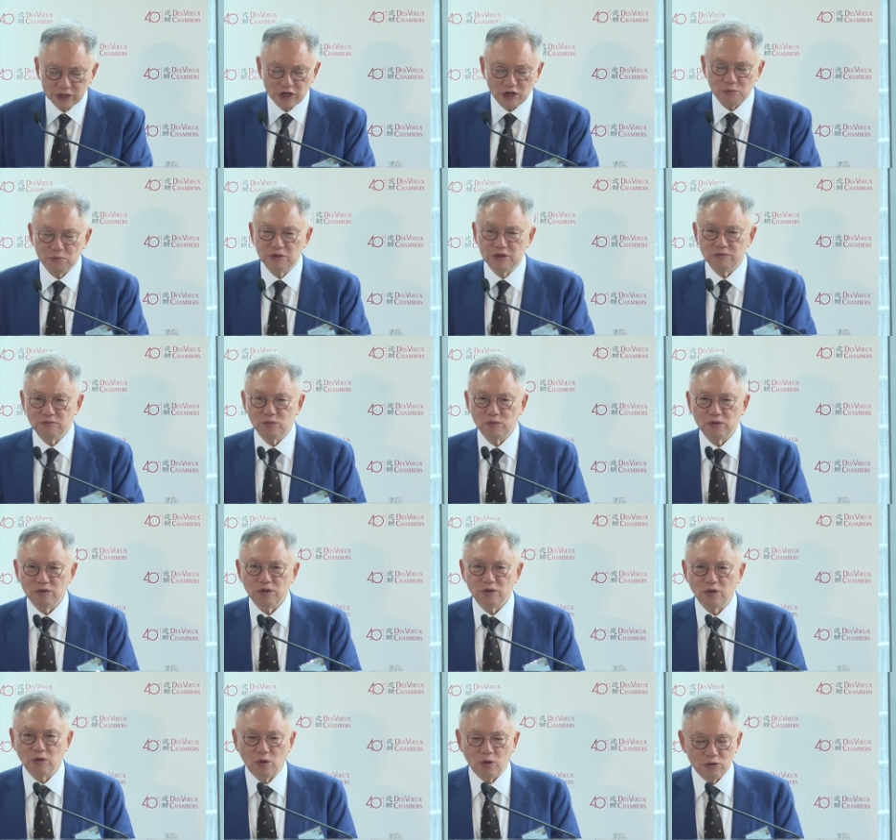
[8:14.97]
common
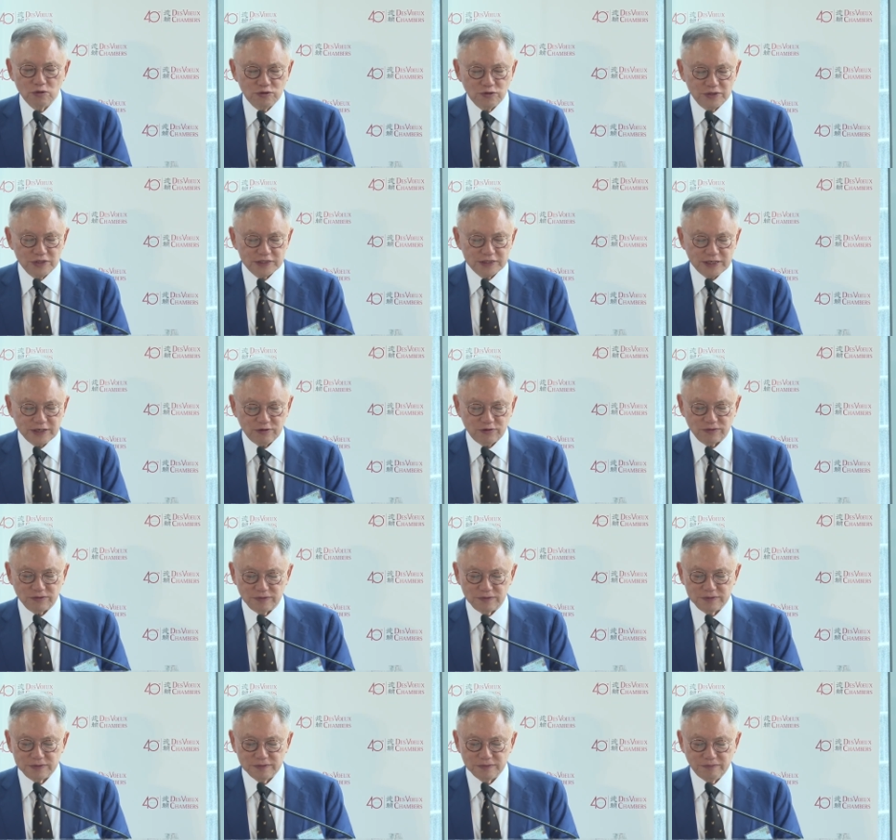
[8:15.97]
law
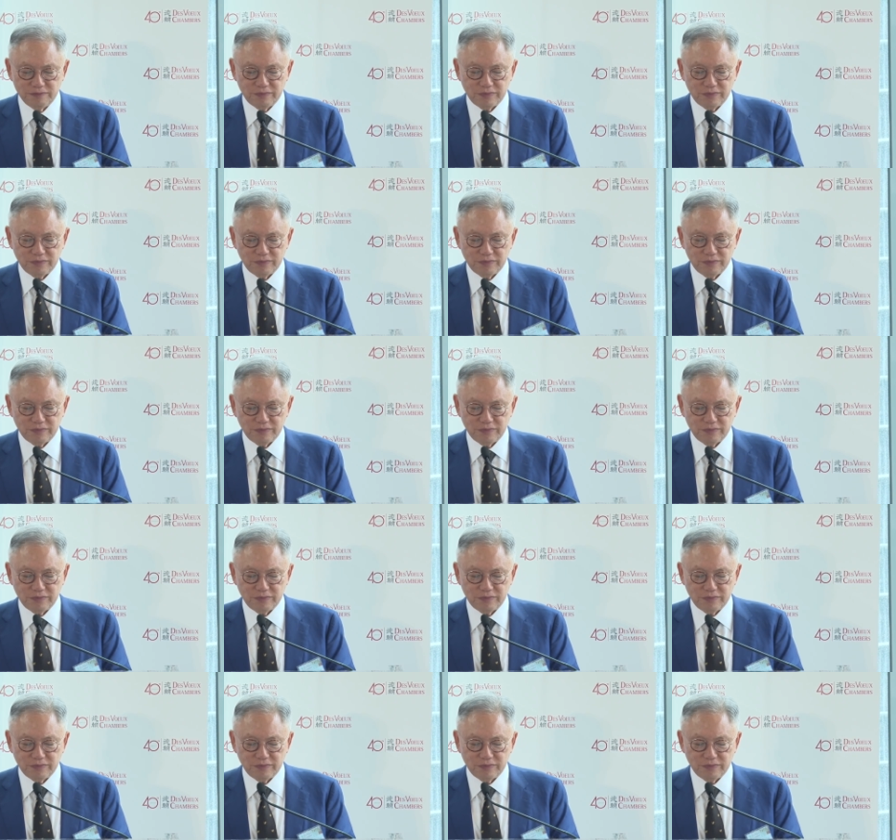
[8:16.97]
jurisdictions.